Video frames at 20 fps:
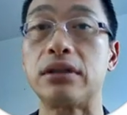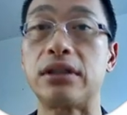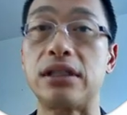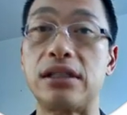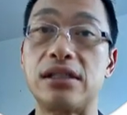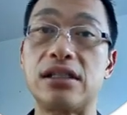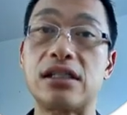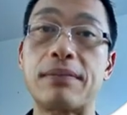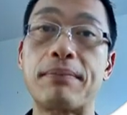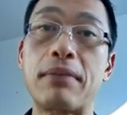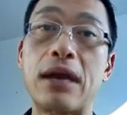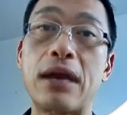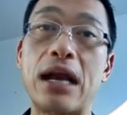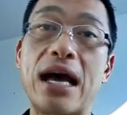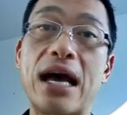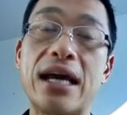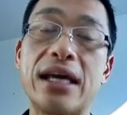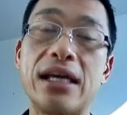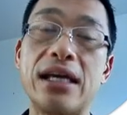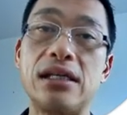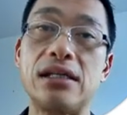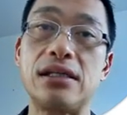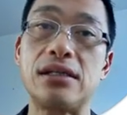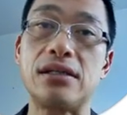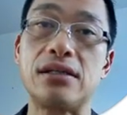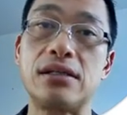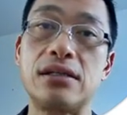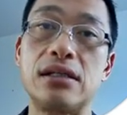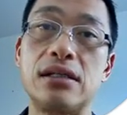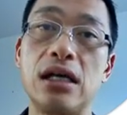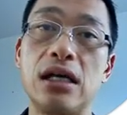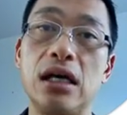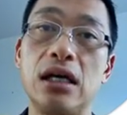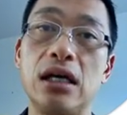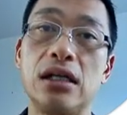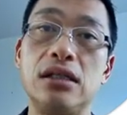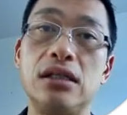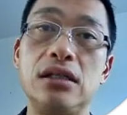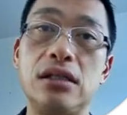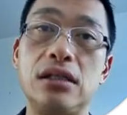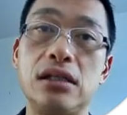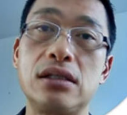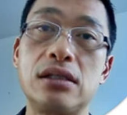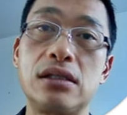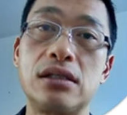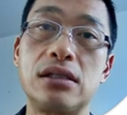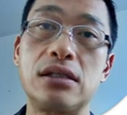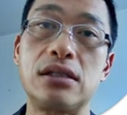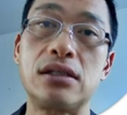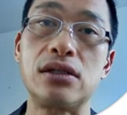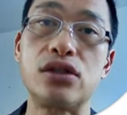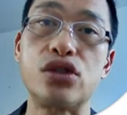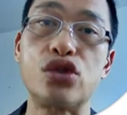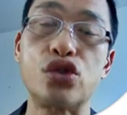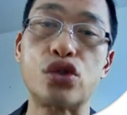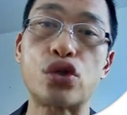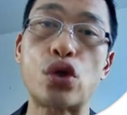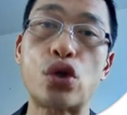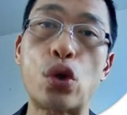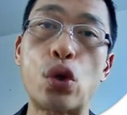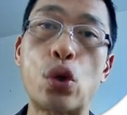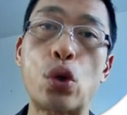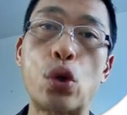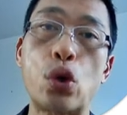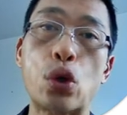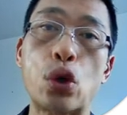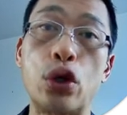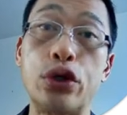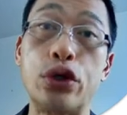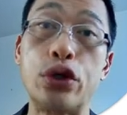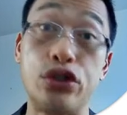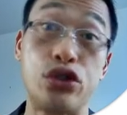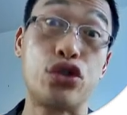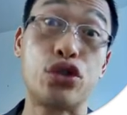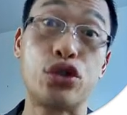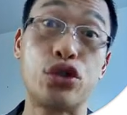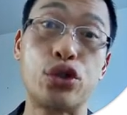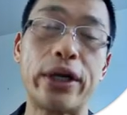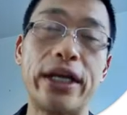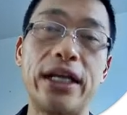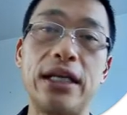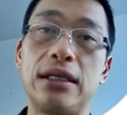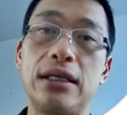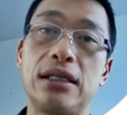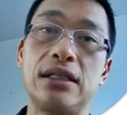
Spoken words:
The supply is just so constrained.